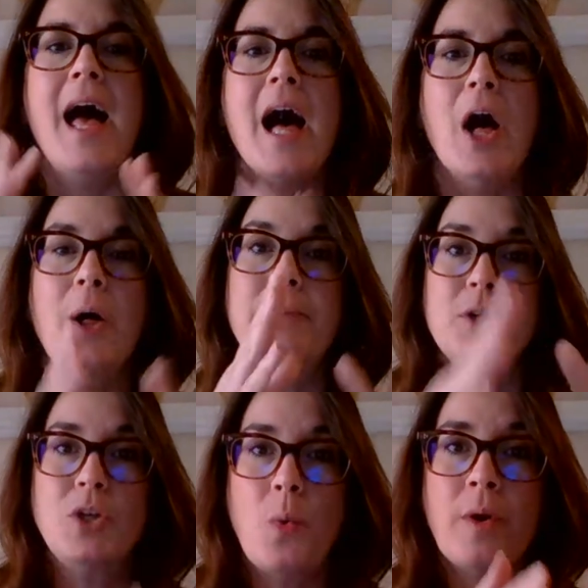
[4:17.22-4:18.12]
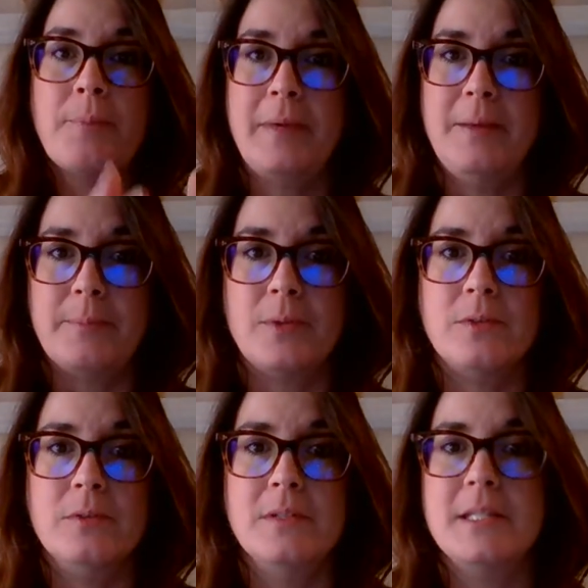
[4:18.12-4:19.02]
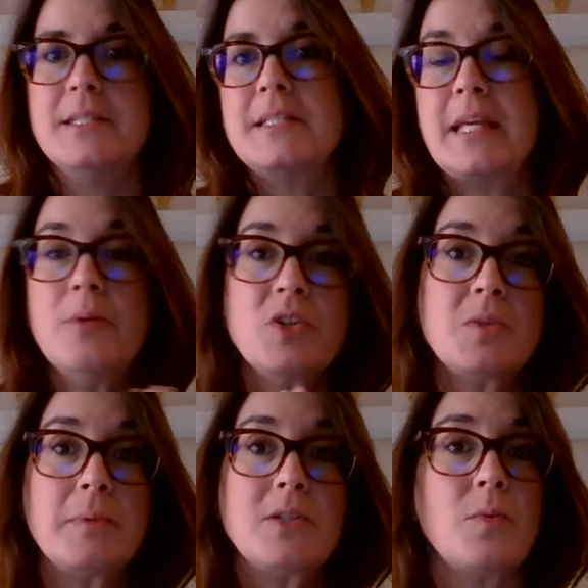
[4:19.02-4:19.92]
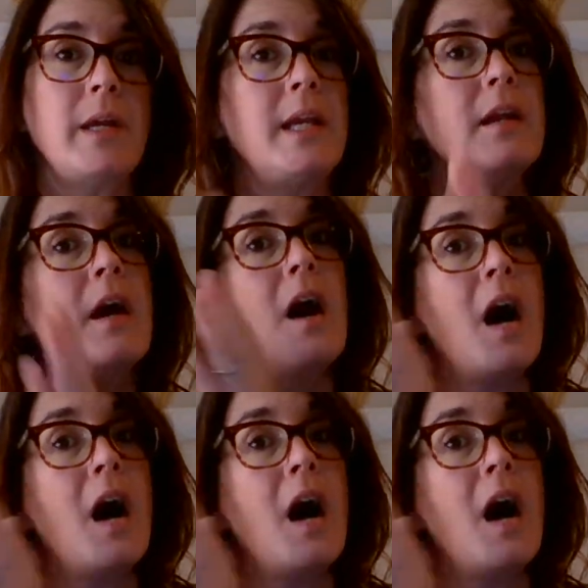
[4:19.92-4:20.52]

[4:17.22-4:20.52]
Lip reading: help your people distinguish between